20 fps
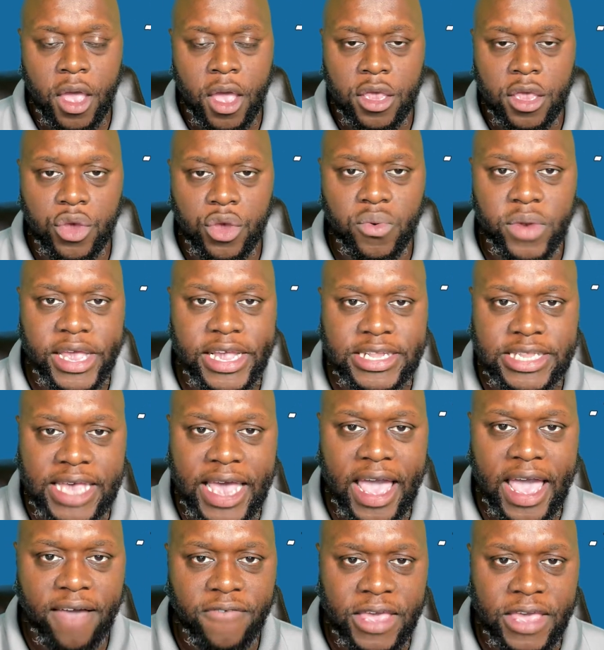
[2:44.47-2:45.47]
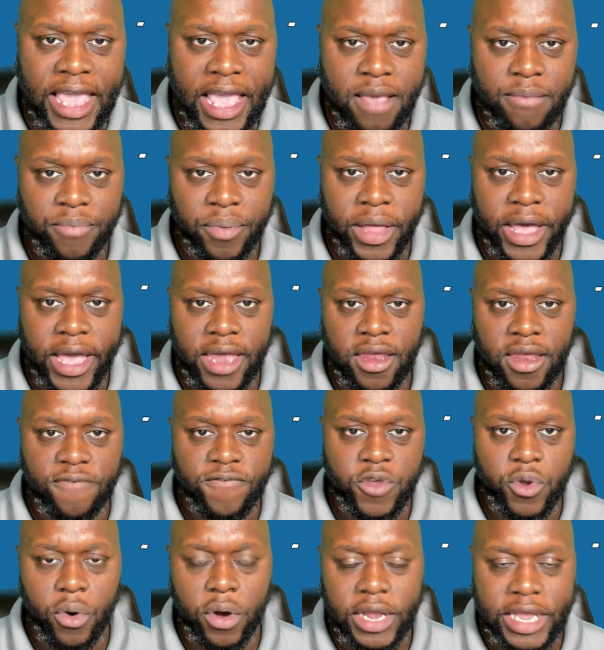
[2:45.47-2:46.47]
You need to have a game plan if
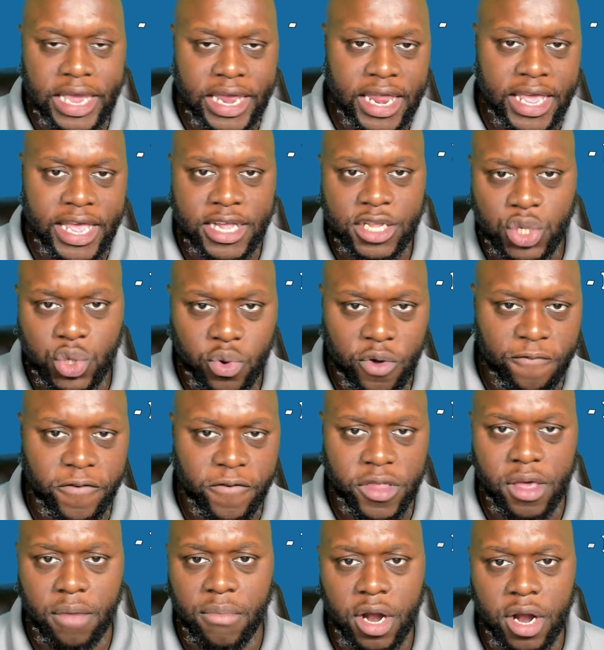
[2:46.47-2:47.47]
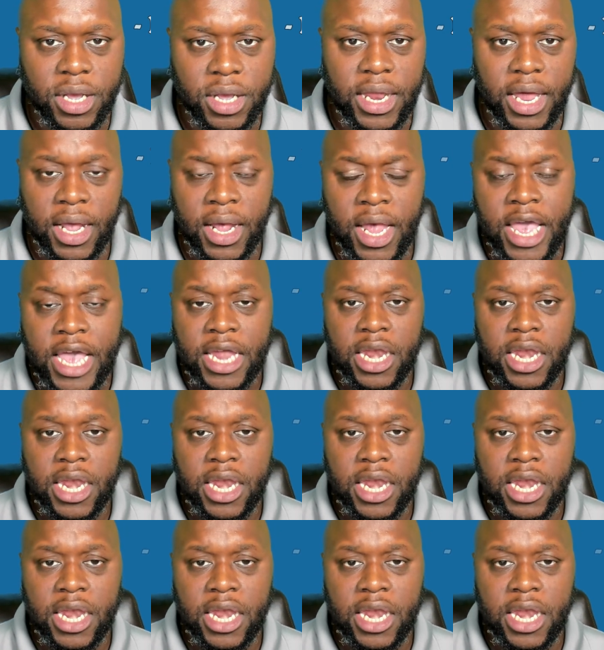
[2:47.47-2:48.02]
you are getting into affiliate marketing.